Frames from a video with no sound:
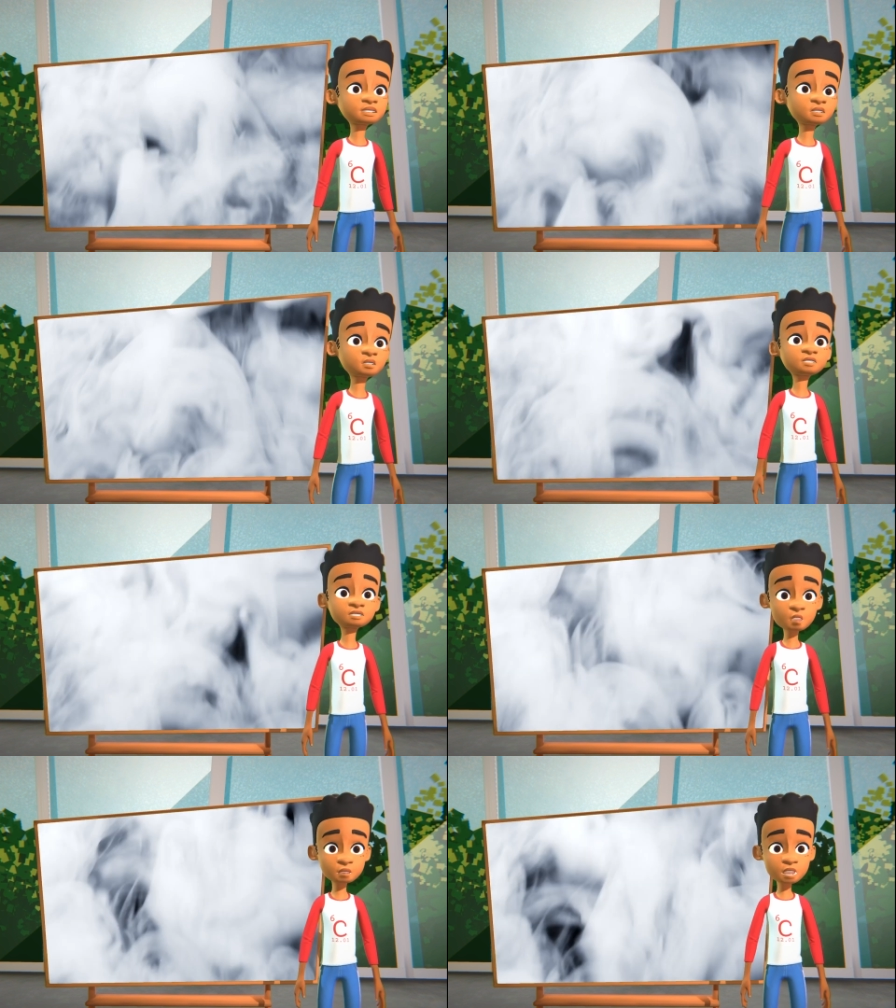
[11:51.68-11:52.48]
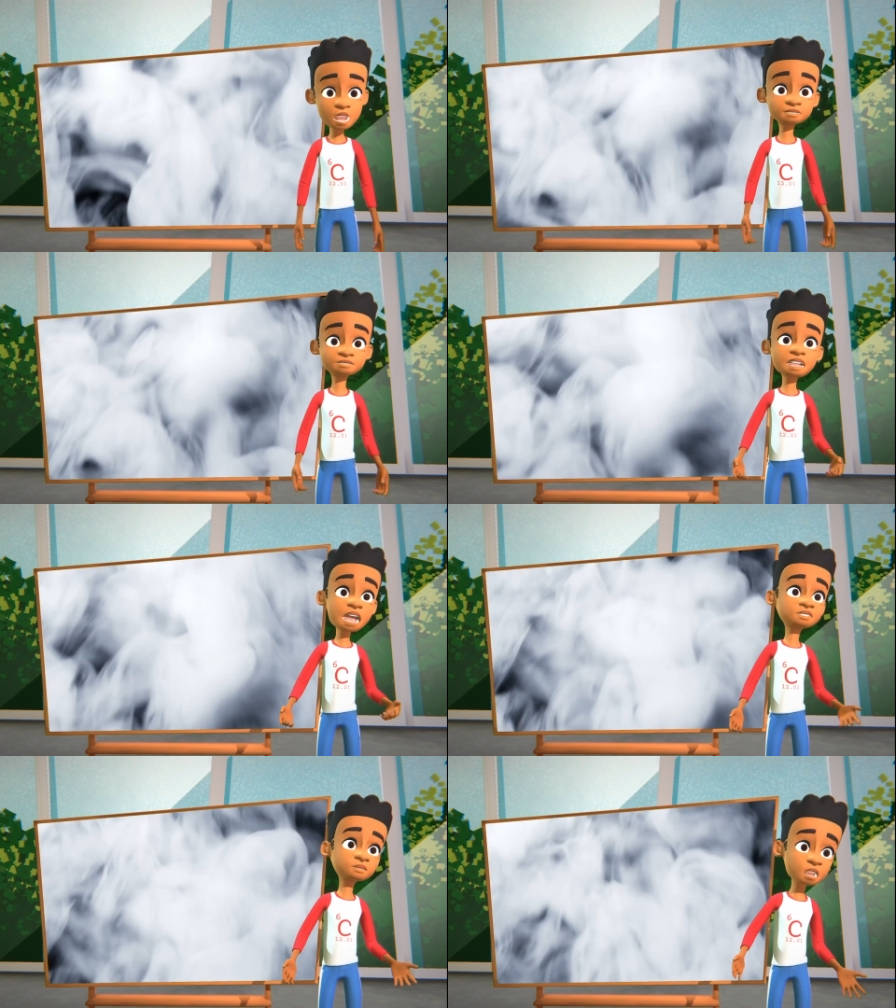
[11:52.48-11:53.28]
They are the result
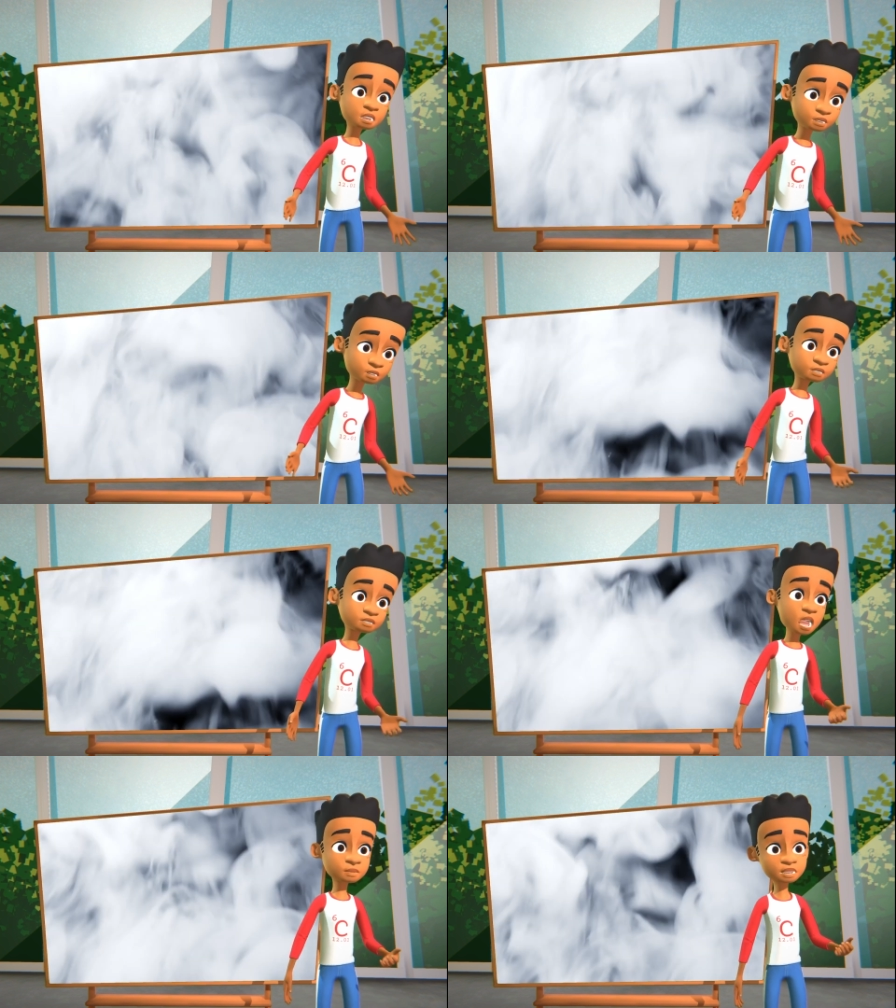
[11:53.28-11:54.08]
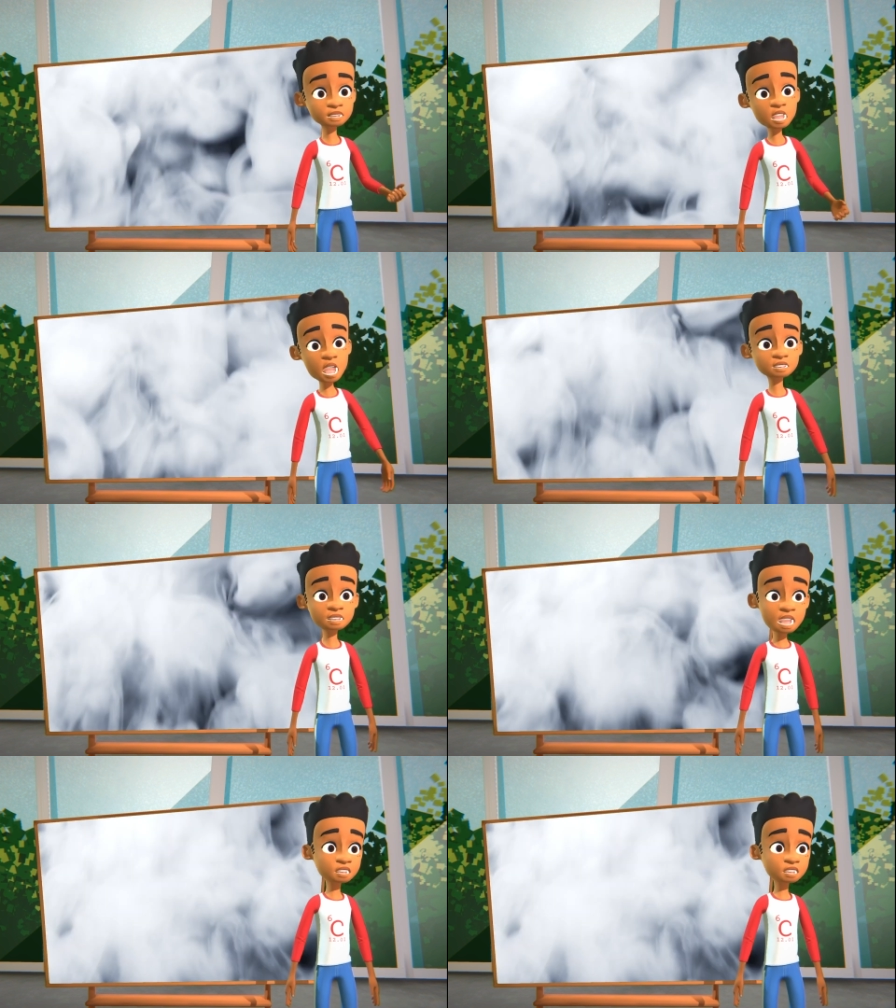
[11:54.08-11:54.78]
of gas molecules coming in